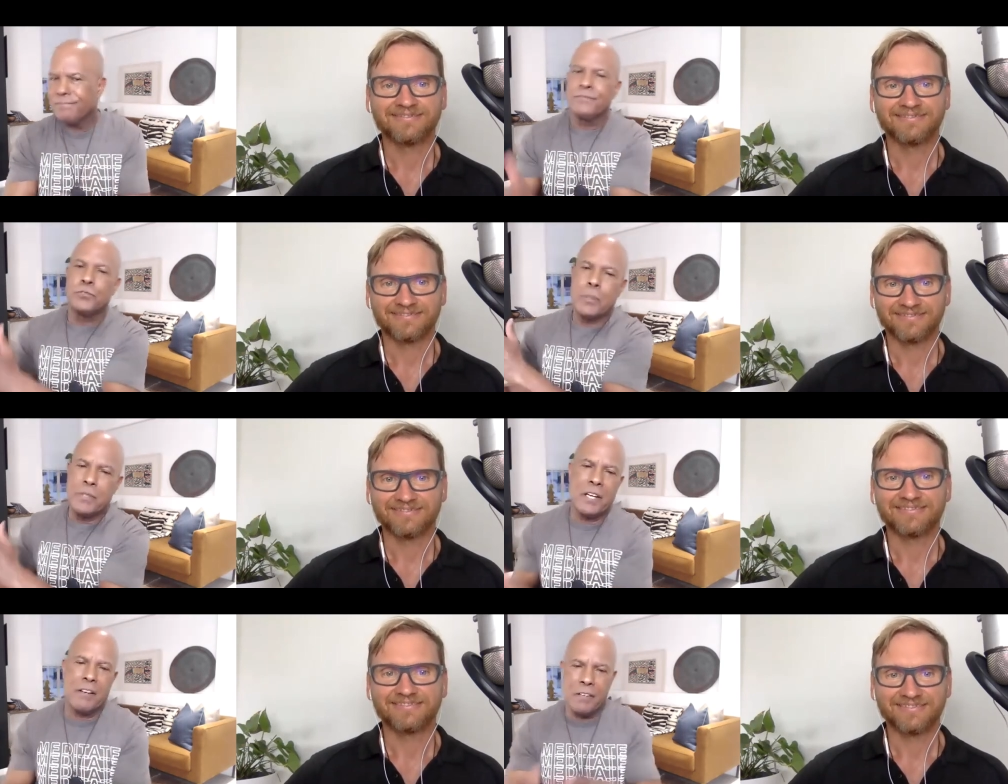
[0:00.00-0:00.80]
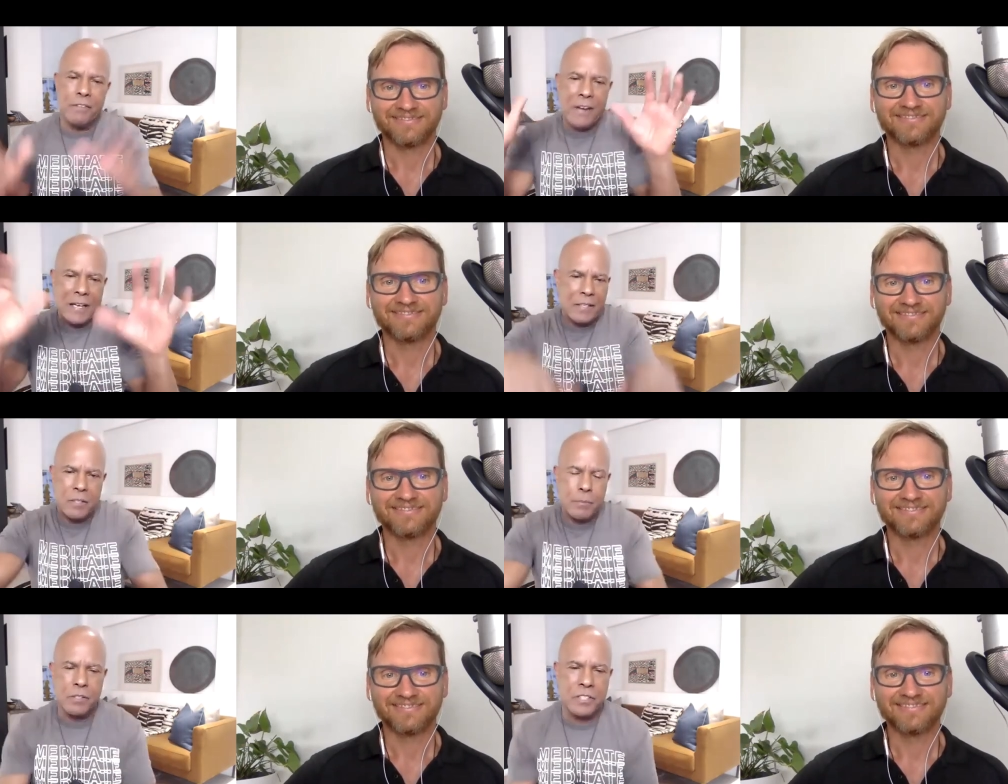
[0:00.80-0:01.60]
Speaker 1: tributary. They'll find other
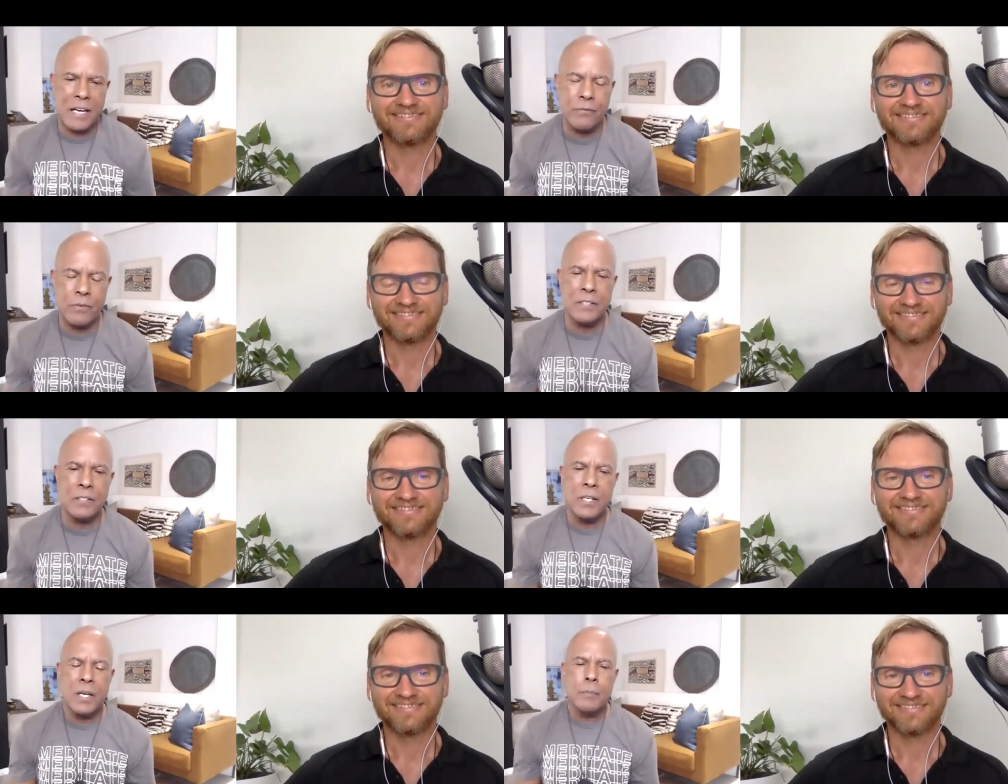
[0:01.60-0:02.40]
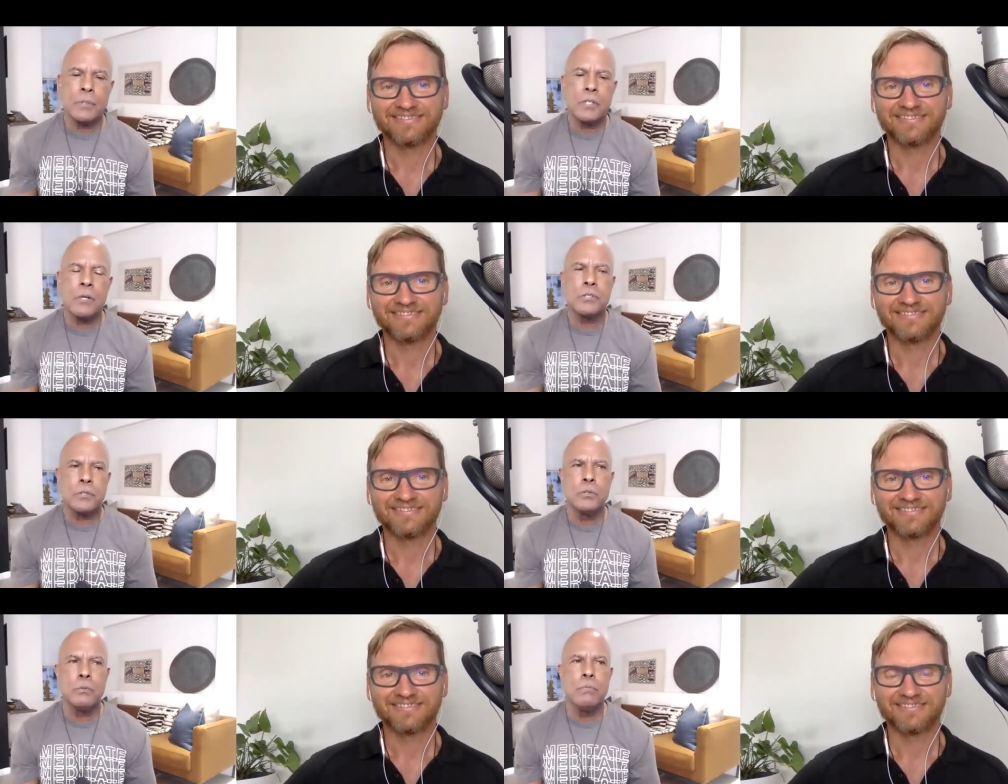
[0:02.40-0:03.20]
books that I've written, but those
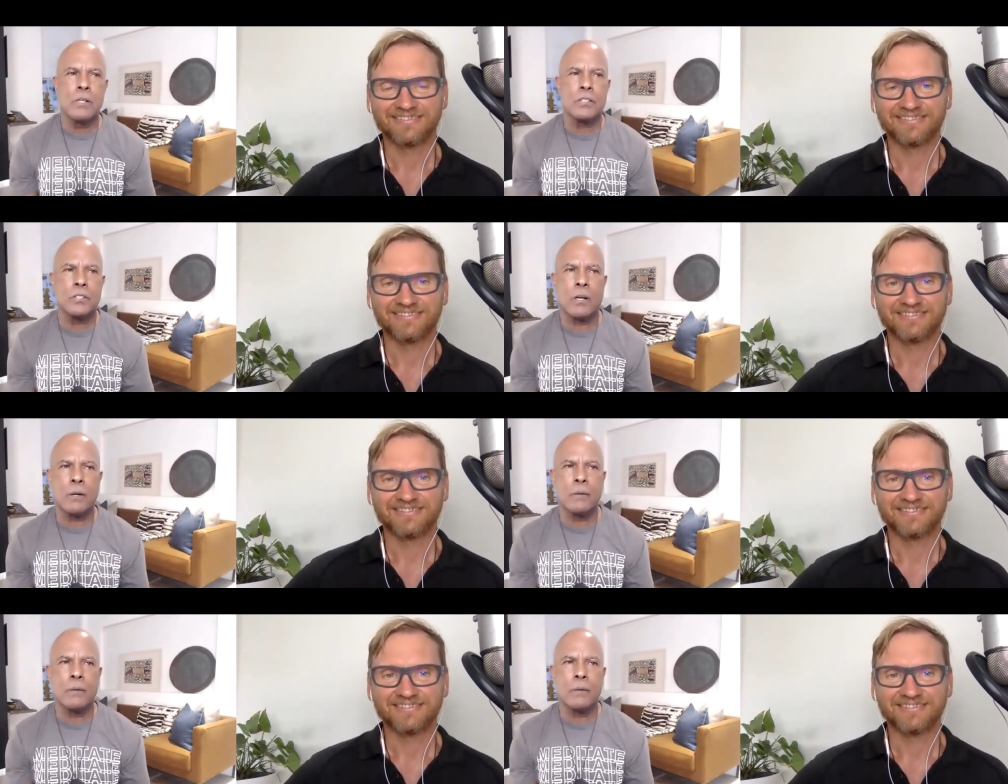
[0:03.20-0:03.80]
two books are